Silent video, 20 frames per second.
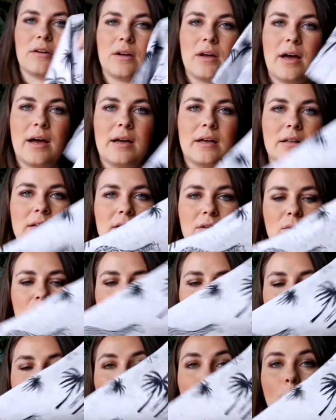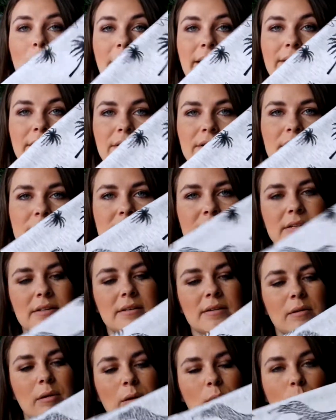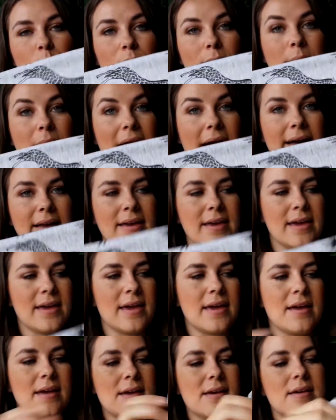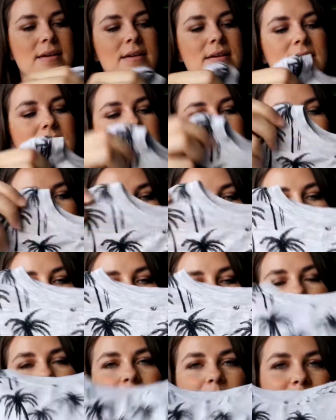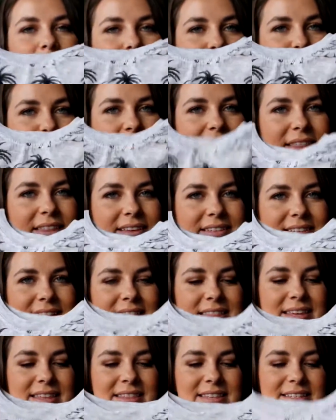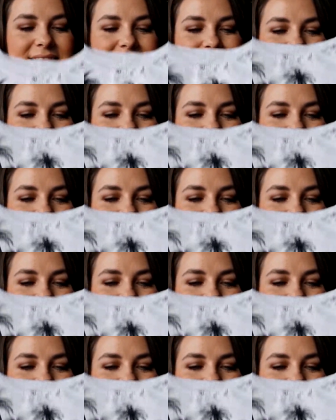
they're cut a little bit wider and like more baggy. So I want to try this. I think this